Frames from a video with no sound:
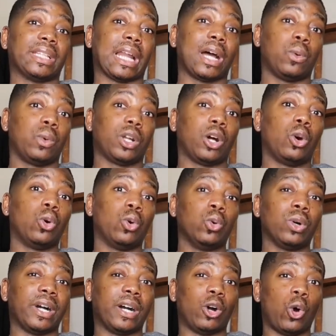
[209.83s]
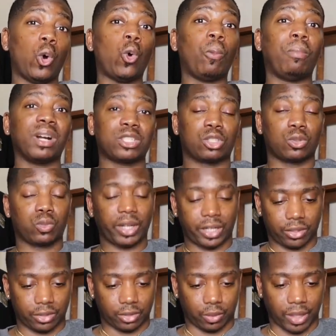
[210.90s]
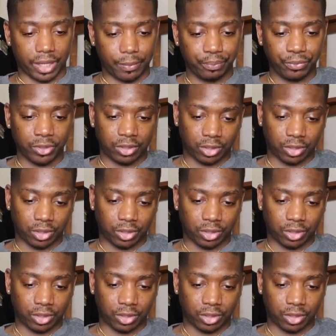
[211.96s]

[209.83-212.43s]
that I would hold a whole bunch of records, right?